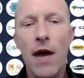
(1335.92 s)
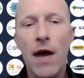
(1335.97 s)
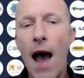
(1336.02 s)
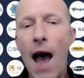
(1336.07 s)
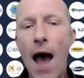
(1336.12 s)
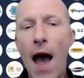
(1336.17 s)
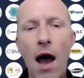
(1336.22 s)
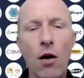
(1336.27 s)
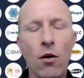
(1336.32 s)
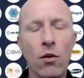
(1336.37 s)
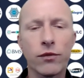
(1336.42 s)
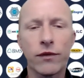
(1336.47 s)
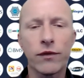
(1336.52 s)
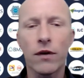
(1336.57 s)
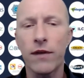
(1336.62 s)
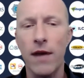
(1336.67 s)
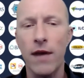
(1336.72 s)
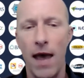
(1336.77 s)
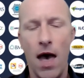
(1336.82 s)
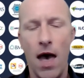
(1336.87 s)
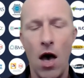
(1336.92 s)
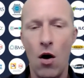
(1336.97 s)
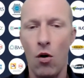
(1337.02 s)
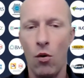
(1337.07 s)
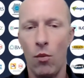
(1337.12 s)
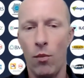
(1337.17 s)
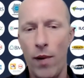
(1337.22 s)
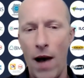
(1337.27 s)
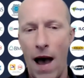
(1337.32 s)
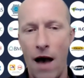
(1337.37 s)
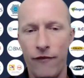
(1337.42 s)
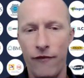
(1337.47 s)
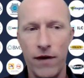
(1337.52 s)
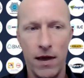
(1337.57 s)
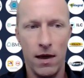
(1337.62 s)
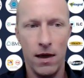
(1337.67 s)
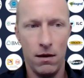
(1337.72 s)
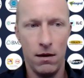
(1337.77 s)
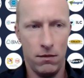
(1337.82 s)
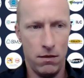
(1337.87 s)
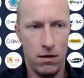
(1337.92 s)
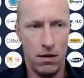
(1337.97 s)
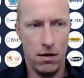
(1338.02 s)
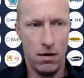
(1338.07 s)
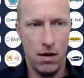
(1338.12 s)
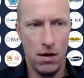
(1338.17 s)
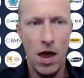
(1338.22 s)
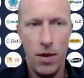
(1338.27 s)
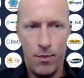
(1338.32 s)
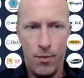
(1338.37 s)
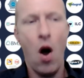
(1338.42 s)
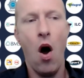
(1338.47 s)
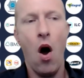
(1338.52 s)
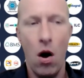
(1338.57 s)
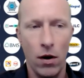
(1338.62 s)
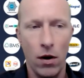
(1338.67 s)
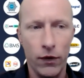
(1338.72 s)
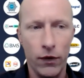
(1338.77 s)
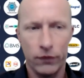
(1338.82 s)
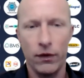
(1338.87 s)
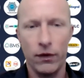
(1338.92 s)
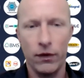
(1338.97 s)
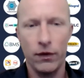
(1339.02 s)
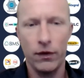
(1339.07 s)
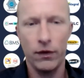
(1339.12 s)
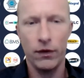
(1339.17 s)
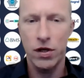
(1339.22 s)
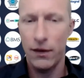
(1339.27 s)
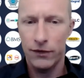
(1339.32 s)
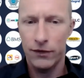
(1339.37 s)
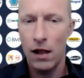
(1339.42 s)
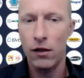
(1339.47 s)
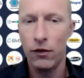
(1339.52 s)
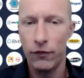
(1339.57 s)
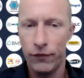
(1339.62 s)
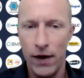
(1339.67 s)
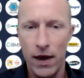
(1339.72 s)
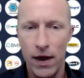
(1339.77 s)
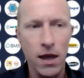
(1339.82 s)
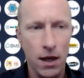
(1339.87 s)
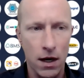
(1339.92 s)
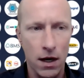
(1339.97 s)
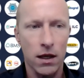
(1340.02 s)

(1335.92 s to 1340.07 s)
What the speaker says: how does it help having a partner such as LV?